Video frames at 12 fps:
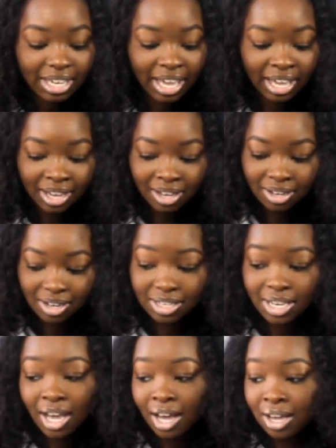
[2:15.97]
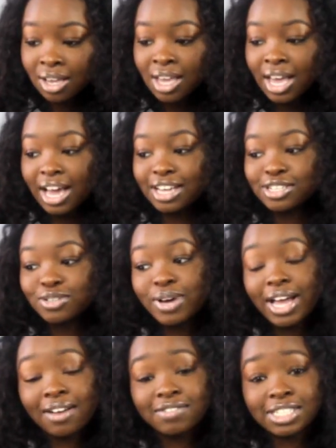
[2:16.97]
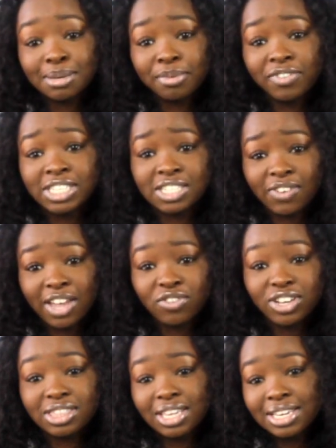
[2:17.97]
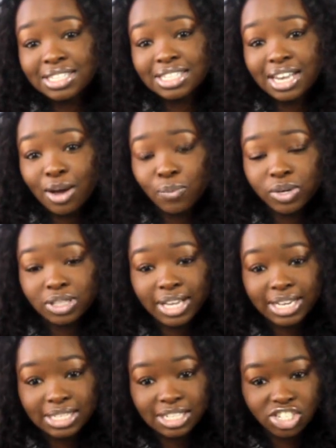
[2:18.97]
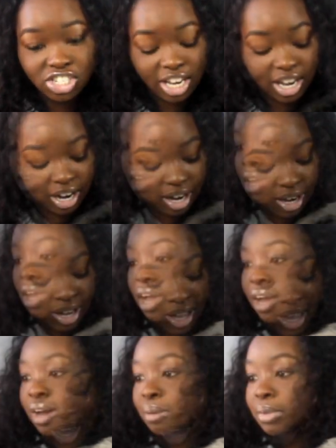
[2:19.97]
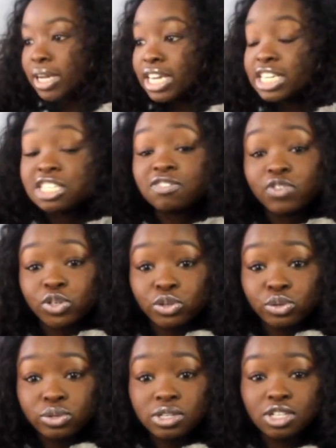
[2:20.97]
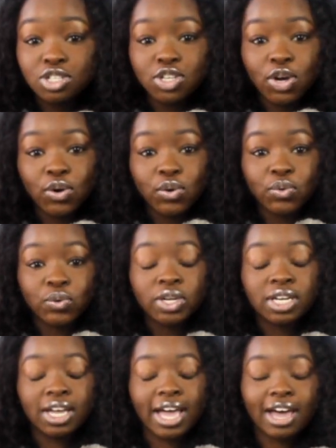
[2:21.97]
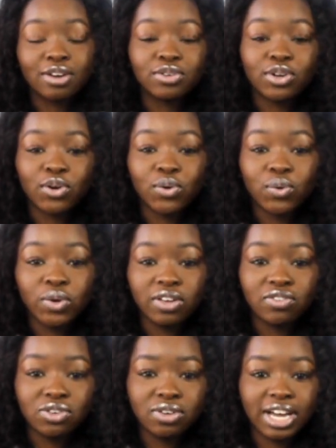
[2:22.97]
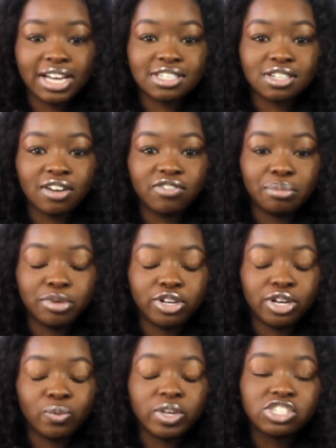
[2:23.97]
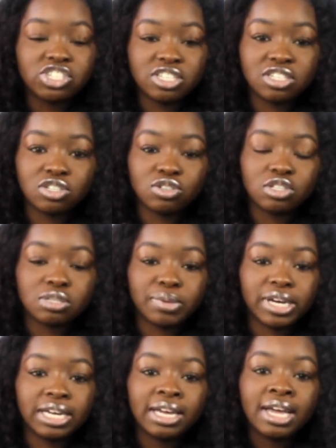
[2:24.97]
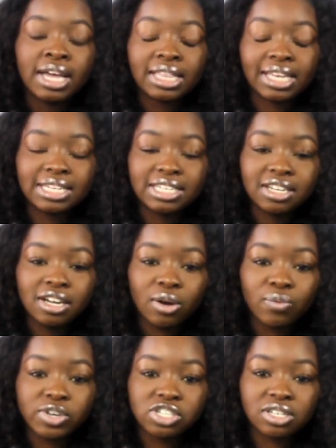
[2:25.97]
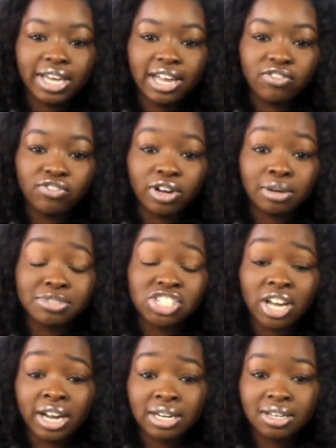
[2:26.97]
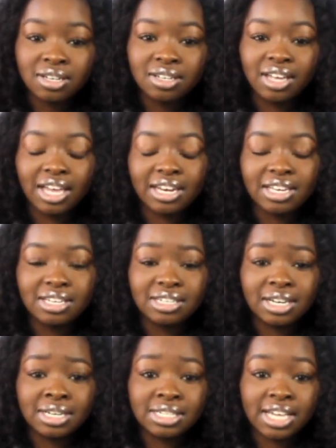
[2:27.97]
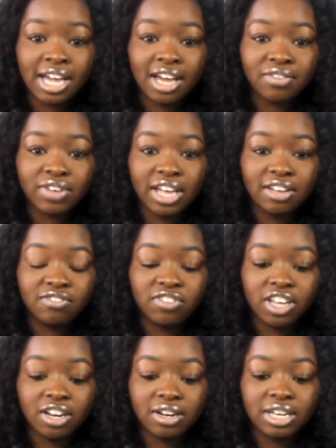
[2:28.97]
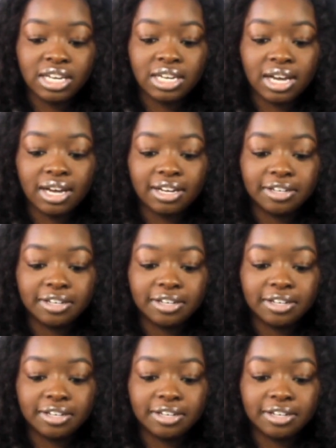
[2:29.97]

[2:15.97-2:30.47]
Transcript: And yeah, I do have some of his favorite things that I would like to share. His food. So I don't know if you guys are familiar with Shih Tzus, but they did originate from China, and he does have a very